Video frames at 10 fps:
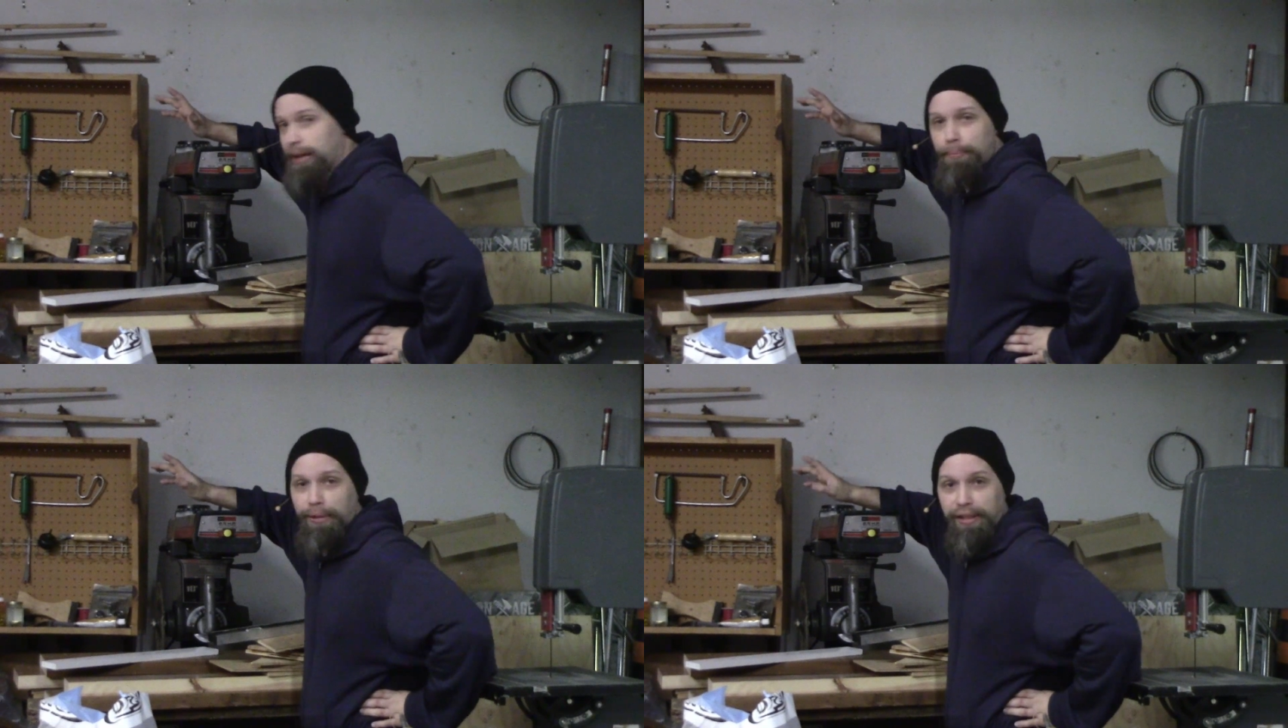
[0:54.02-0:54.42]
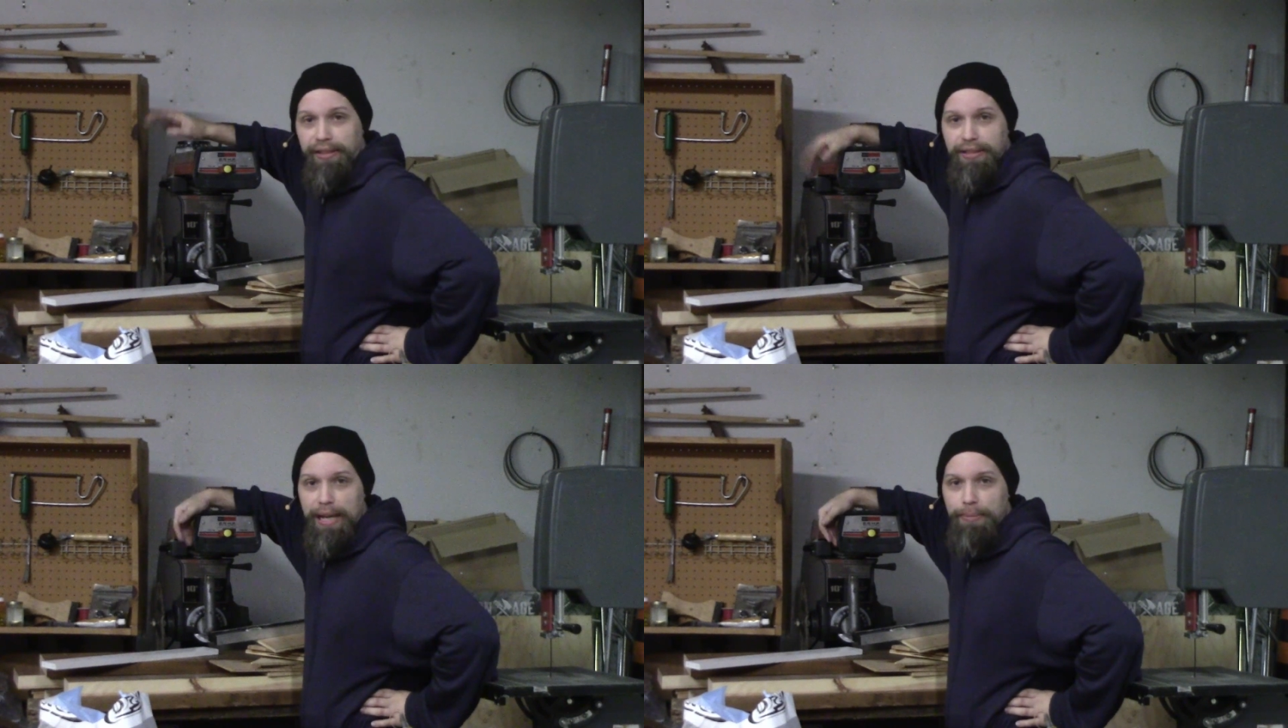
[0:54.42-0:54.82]
up
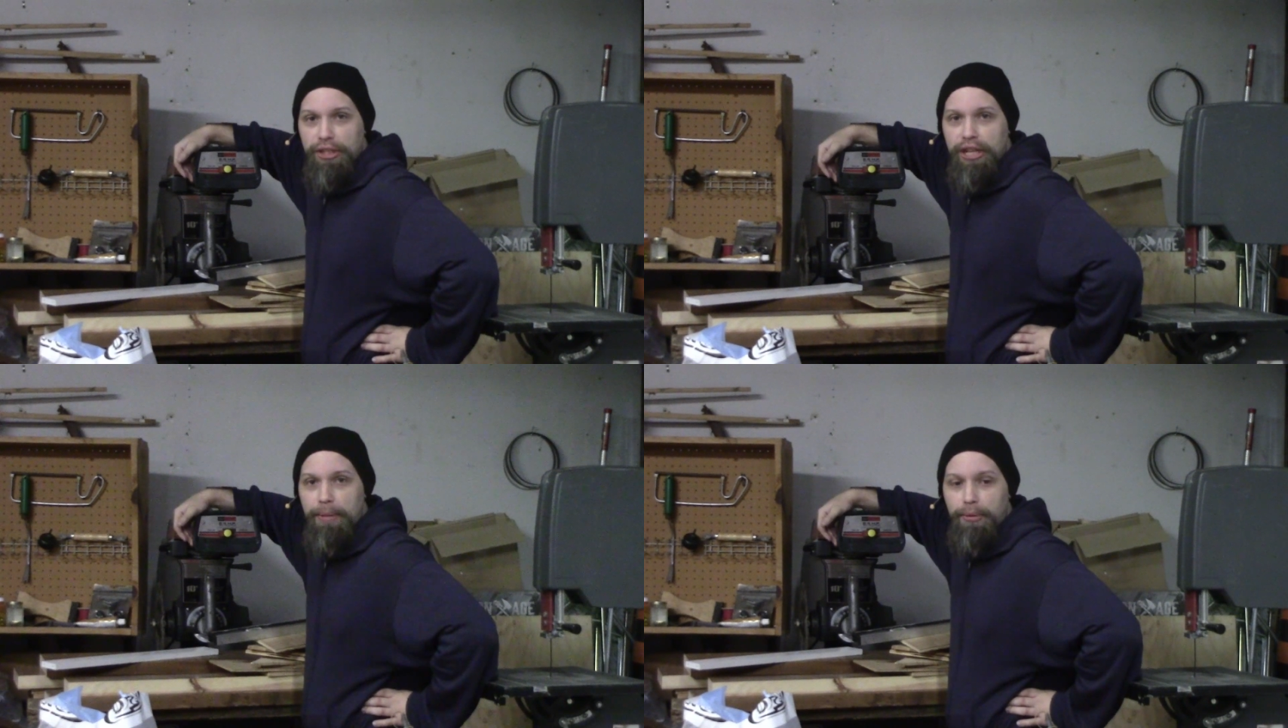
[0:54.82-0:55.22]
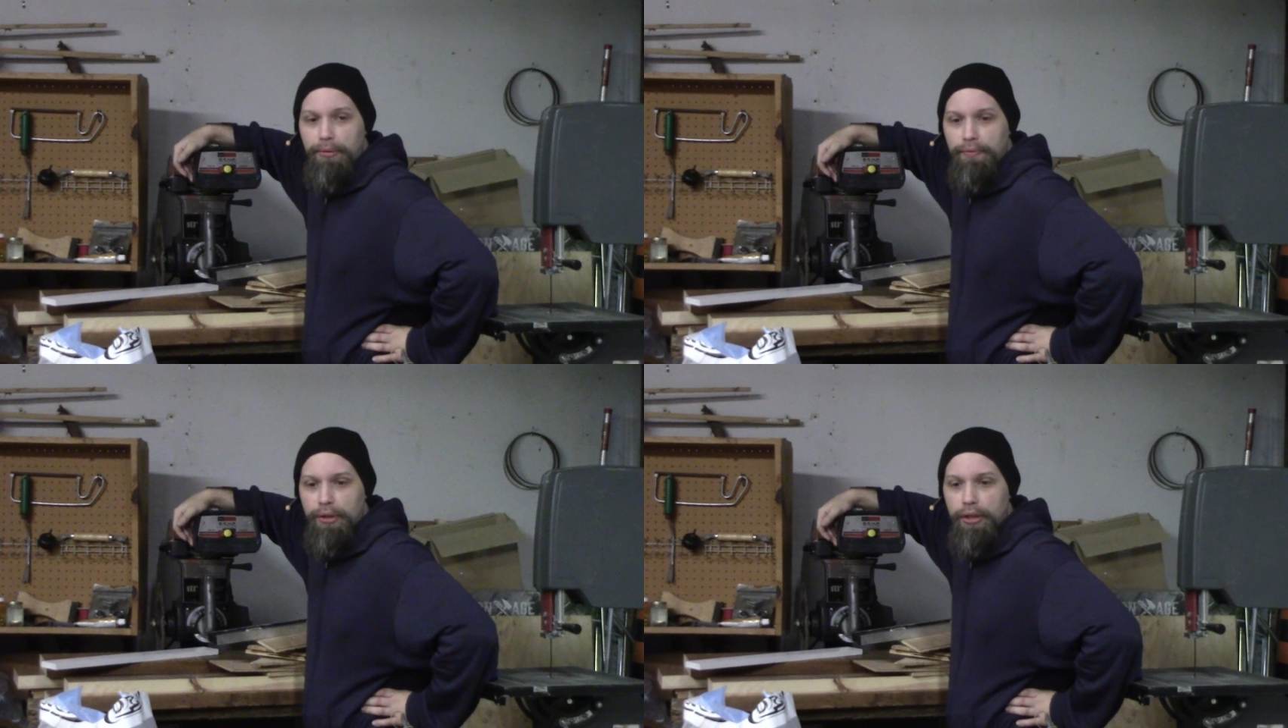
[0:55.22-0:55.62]
and damaged table.
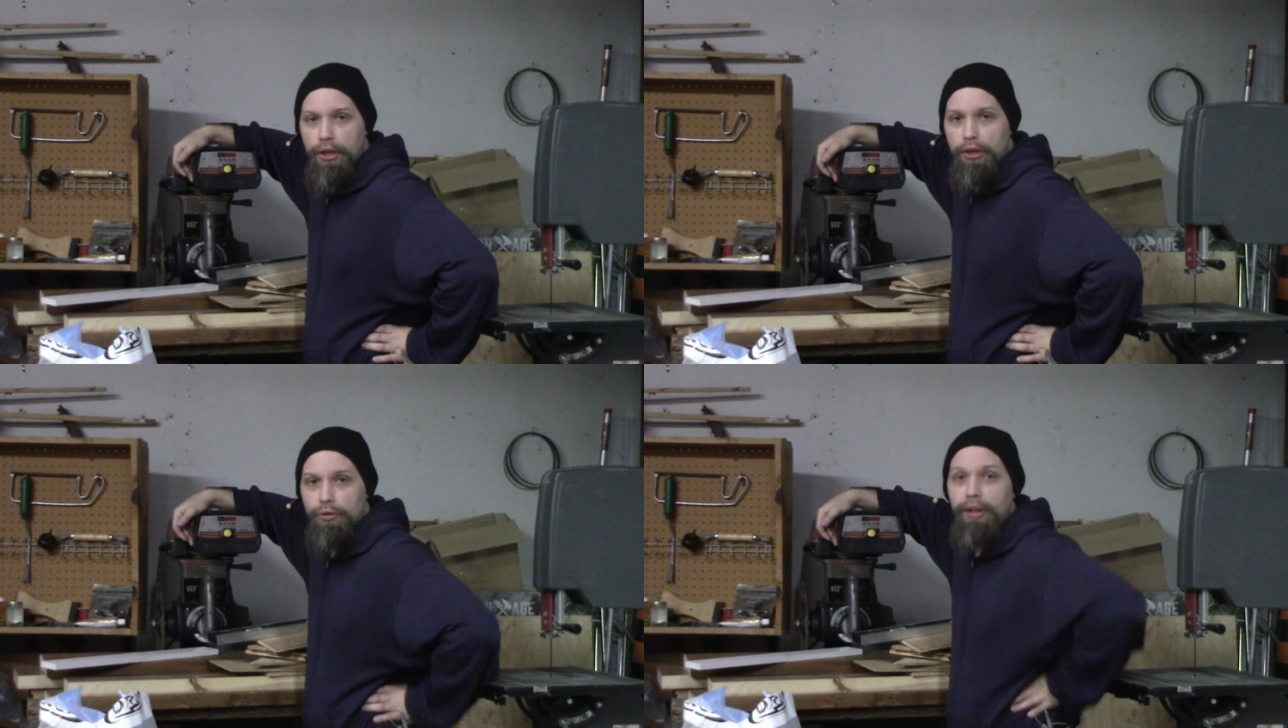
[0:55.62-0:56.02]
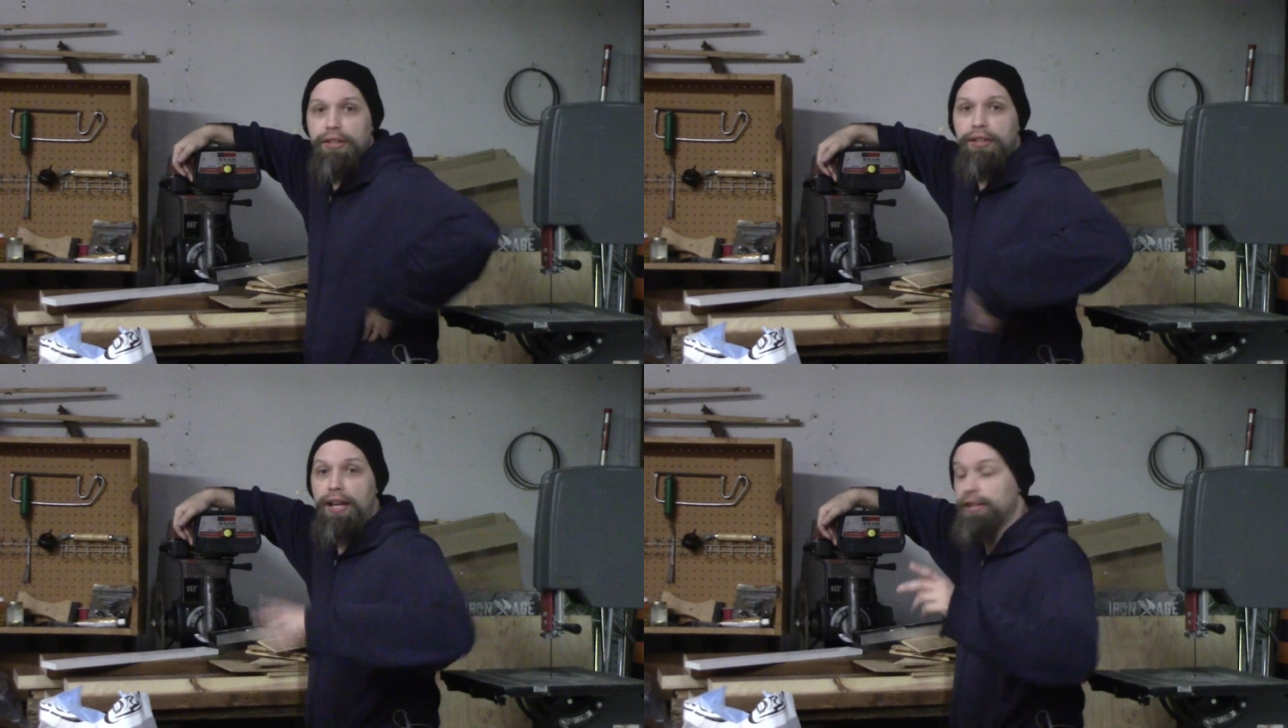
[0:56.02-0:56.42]
So I
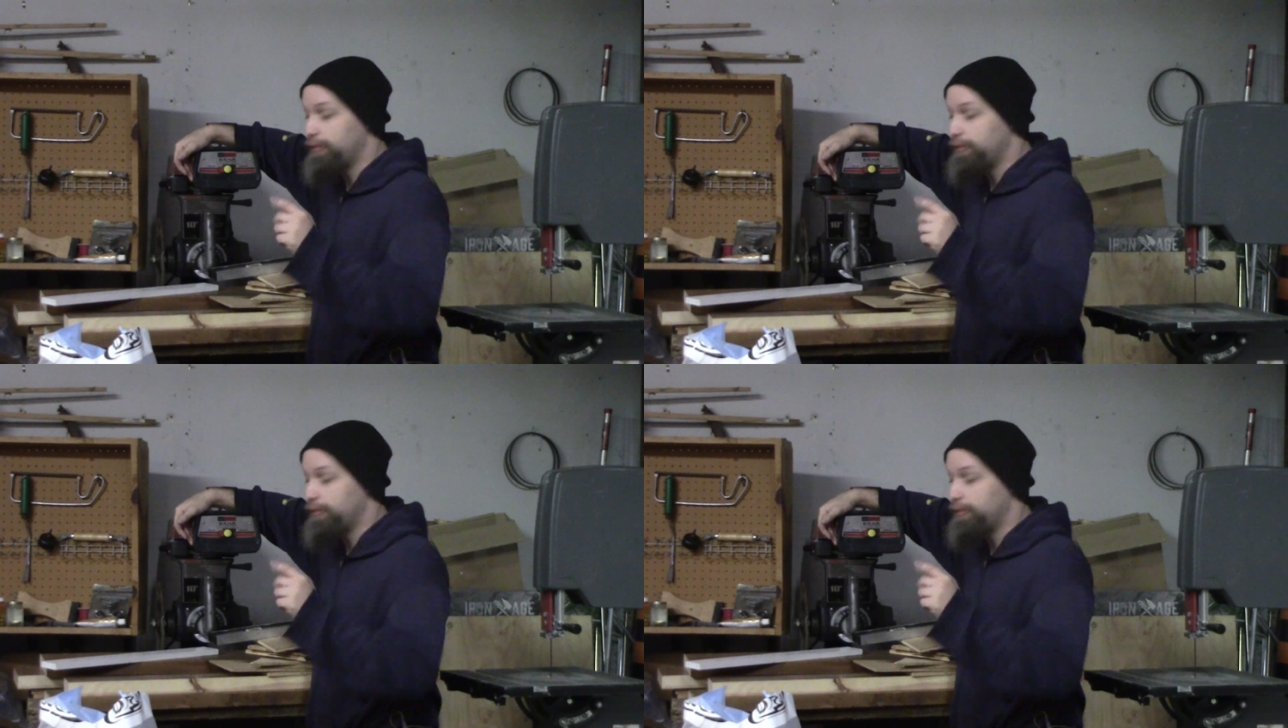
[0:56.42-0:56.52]
decided to